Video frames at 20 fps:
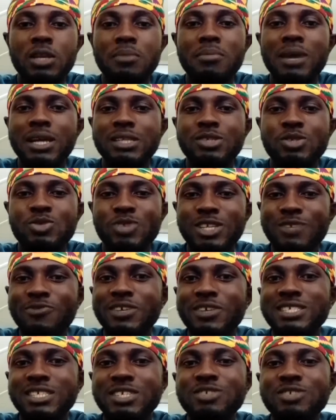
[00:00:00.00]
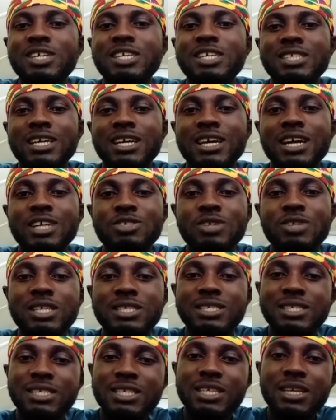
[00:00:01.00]
only. But 21st century has
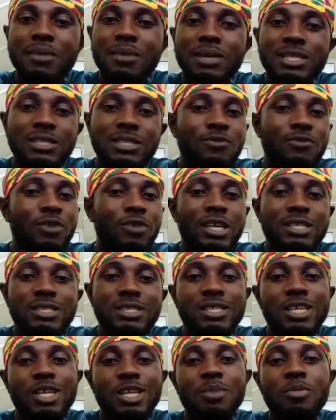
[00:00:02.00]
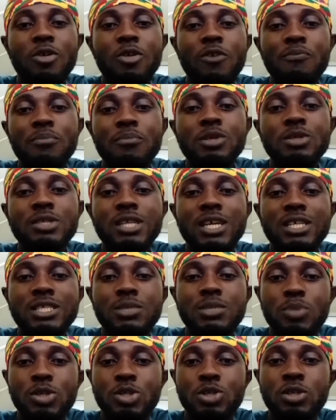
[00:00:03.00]
actually seen a massive rise in the number of
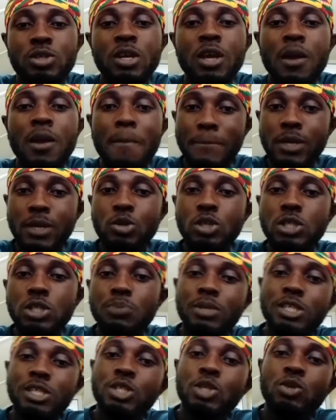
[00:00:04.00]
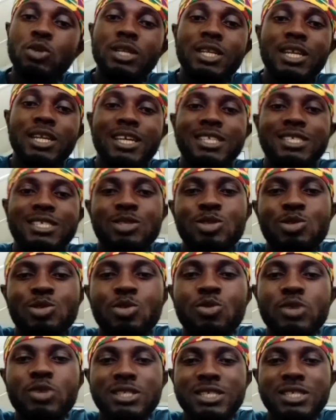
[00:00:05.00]
males pursuing nursing.
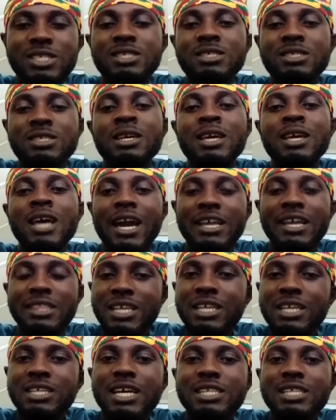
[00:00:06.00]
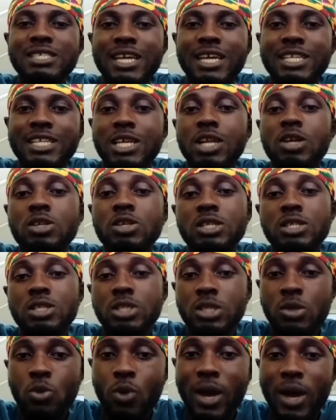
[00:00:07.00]
So I think that ideology
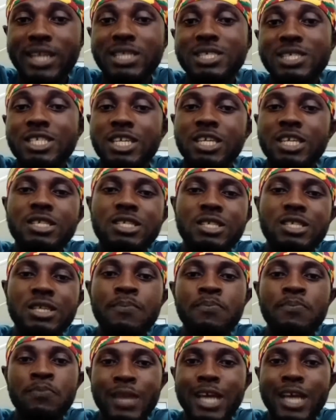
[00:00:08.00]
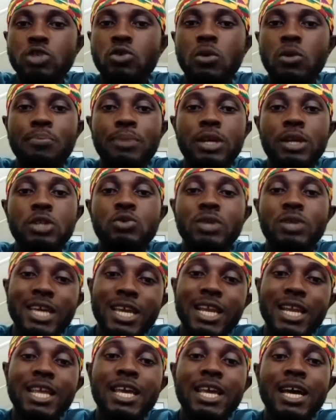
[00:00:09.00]
is quite changing as compared to
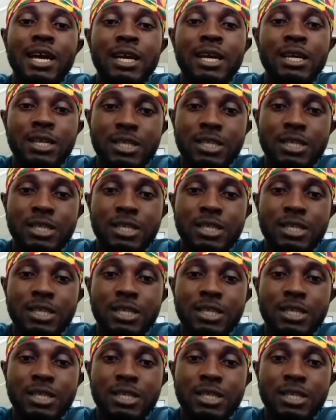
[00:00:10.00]
earlier